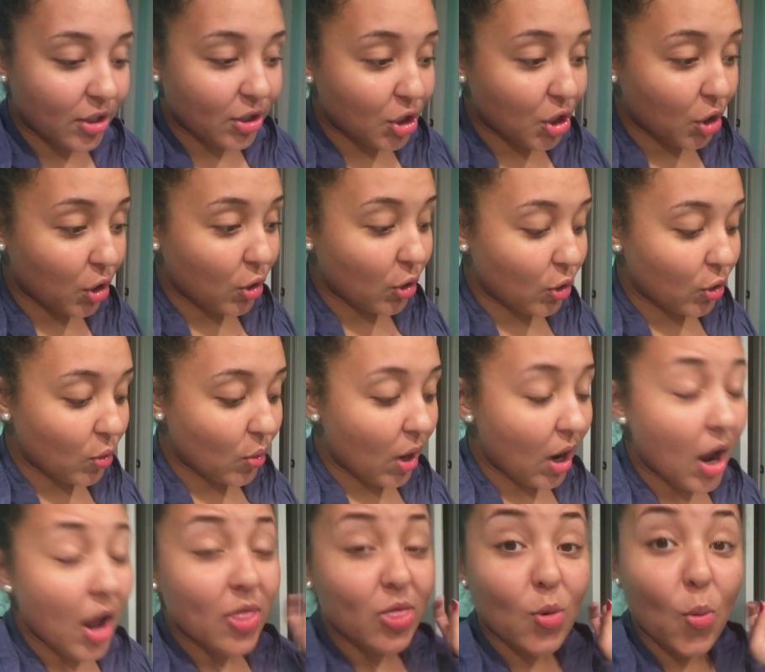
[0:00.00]

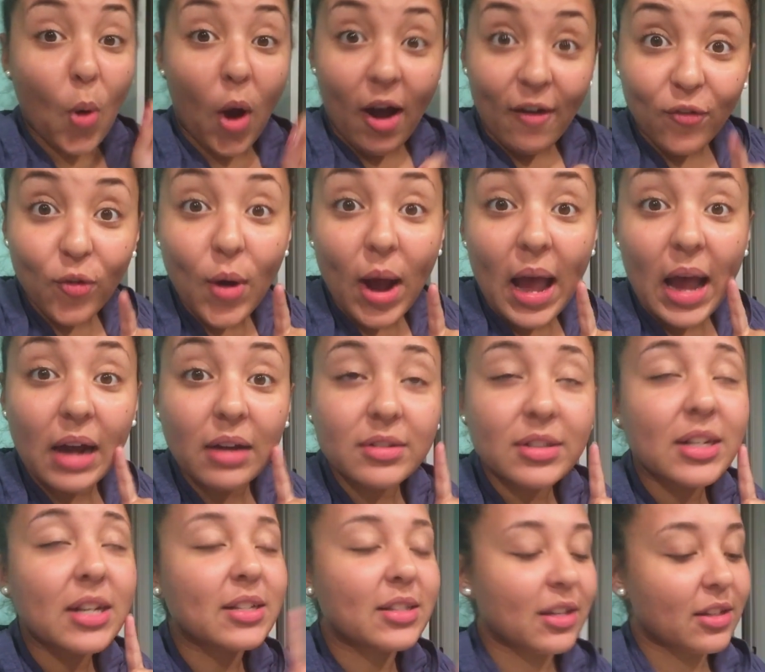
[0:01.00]
to the Waffle
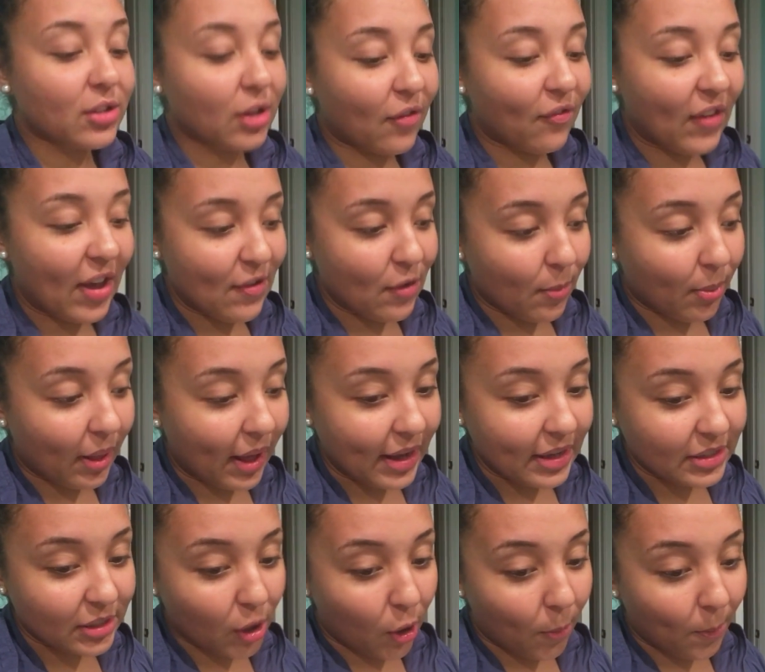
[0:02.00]
House because it's our favorite
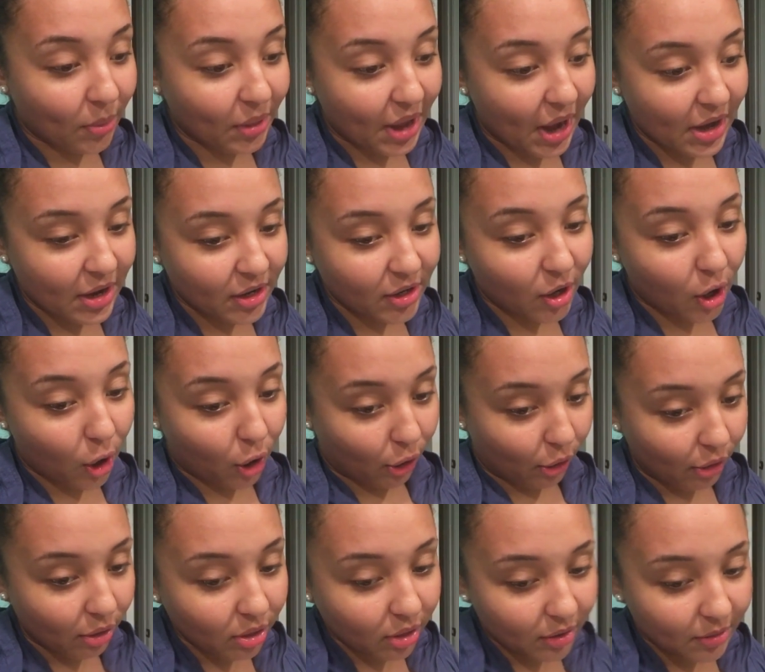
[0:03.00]
place on planet
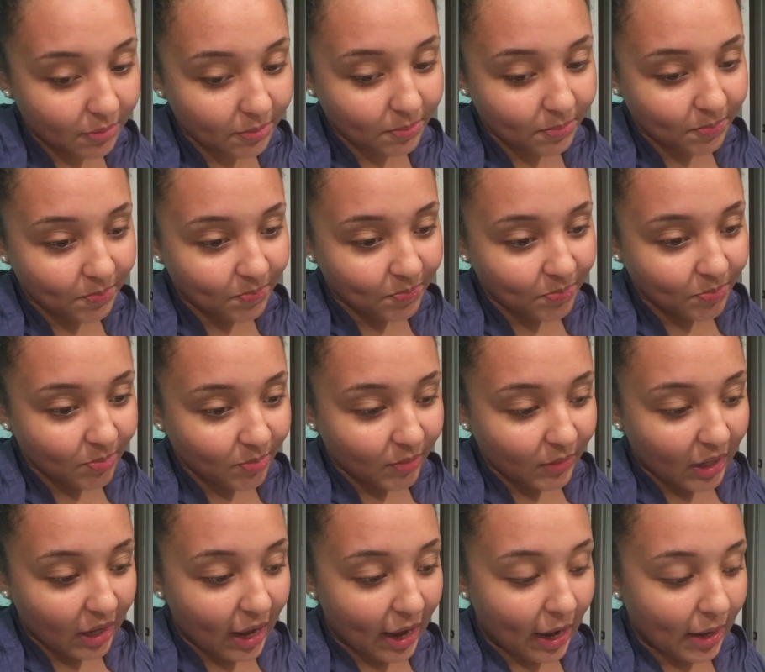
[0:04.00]
Earth
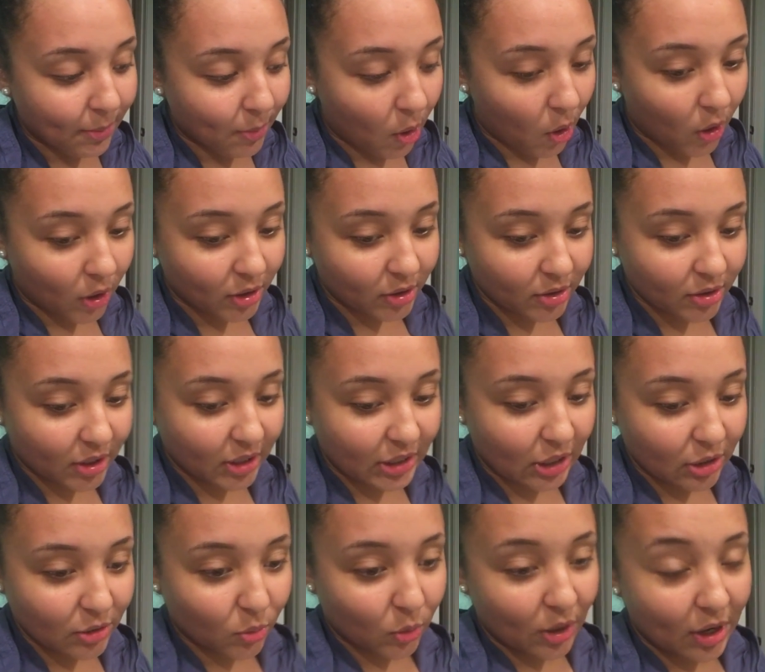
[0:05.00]
and Mars because
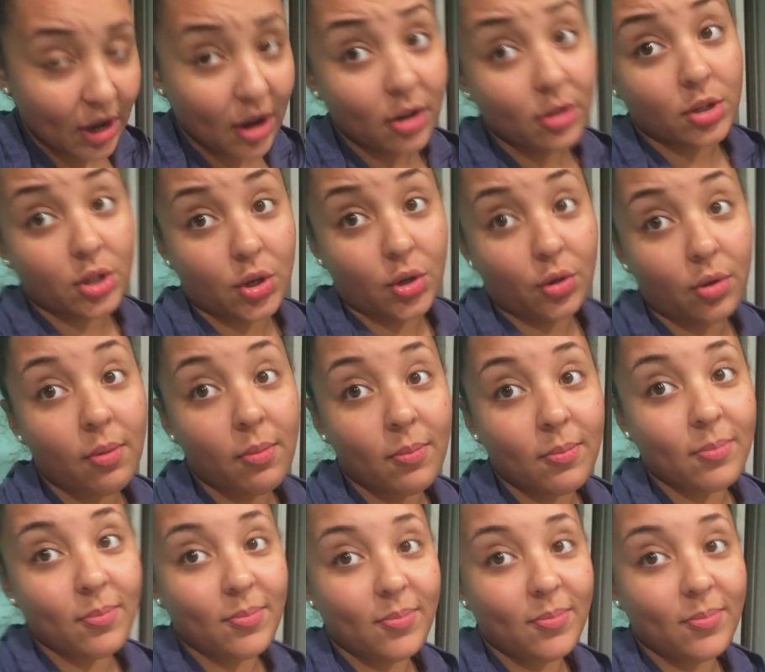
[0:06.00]
there's one there too.